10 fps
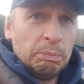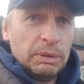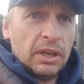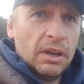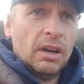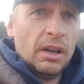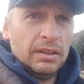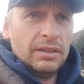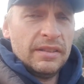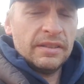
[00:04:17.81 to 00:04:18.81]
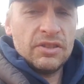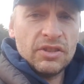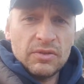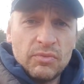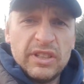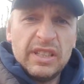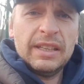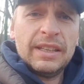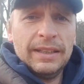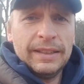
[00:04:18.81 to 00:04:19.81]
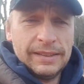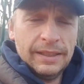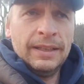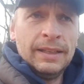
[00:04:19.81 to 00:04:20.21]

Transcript: because this is just ridiculous.